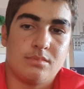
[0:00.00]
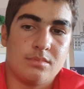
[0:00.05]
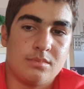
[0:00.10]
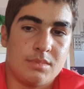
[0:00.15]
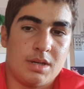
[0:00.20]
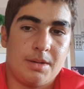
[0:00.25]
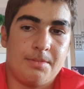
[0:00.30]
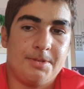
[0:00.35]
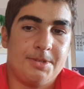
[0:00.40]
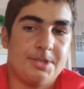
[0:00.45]

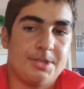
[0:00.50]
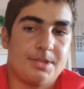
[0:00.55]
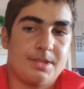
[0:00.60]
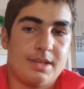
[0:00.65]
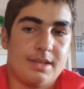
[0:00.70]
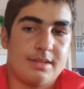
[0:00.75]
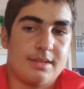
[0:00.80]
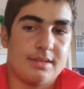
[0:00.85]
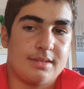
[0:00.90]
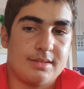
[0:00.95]
maybe just
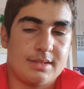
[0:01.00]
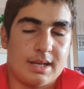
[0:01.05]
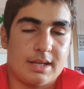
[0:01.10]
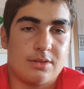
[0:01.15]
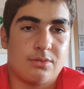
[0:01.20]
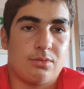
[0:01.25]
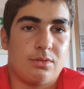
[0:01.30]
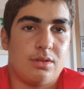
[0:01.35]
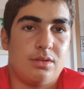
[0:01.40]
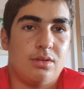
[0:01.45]
hit a
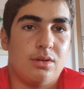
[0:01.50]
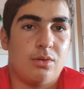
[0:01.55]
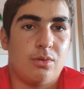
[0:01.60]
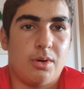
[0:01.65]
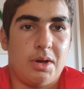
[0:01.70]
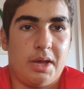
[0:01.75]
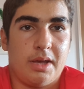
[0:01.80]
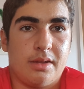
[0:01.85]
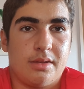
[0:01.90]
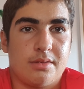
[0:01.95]
set with no
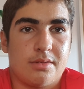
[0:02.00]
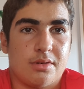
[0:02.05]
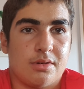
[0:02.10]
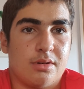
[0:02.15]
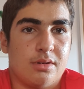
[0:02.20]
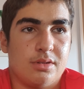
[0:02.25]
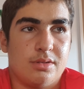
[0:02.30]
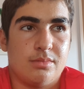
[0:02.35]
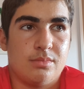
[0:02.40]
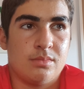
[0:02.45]
weight
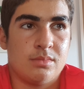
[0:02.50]
or